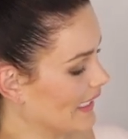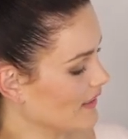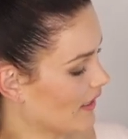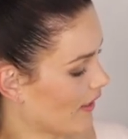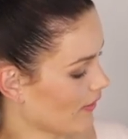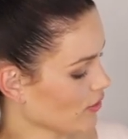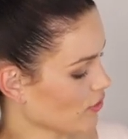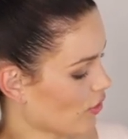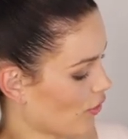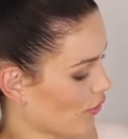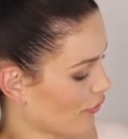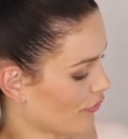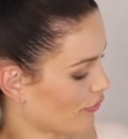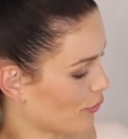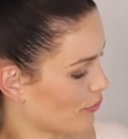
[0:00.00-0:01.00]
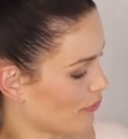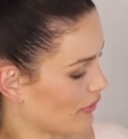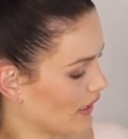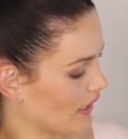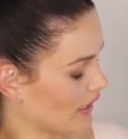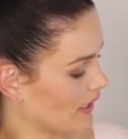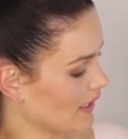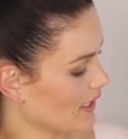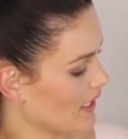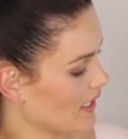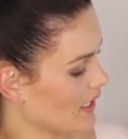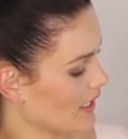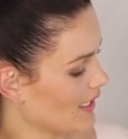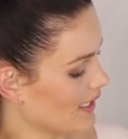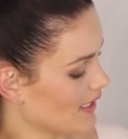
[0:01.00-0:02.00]
Another goal for me
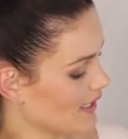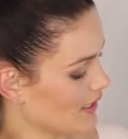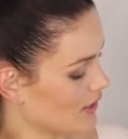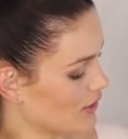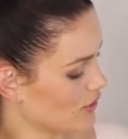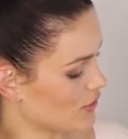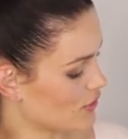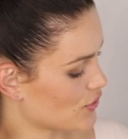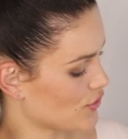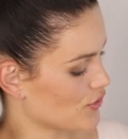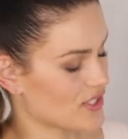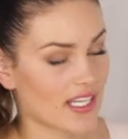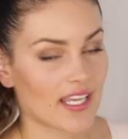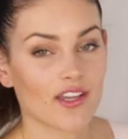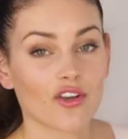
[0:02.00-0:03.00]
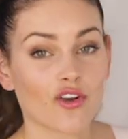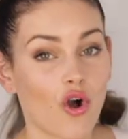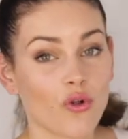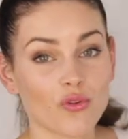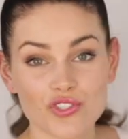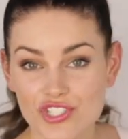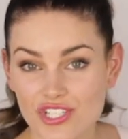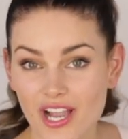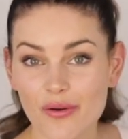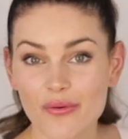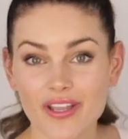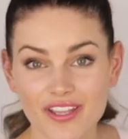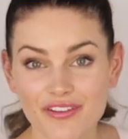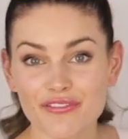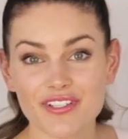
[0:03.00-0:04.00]
is to take a cold
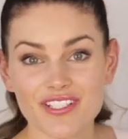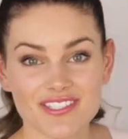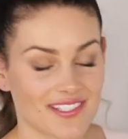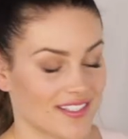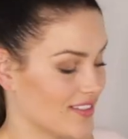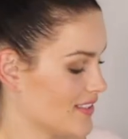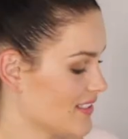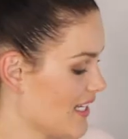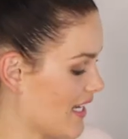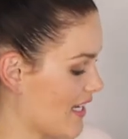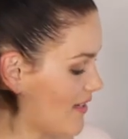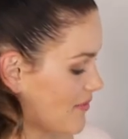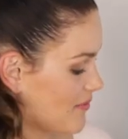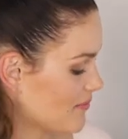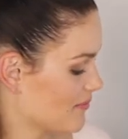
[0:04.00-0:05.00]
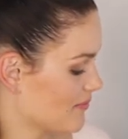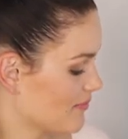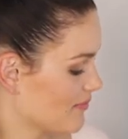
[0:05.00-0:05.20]
shower every single day.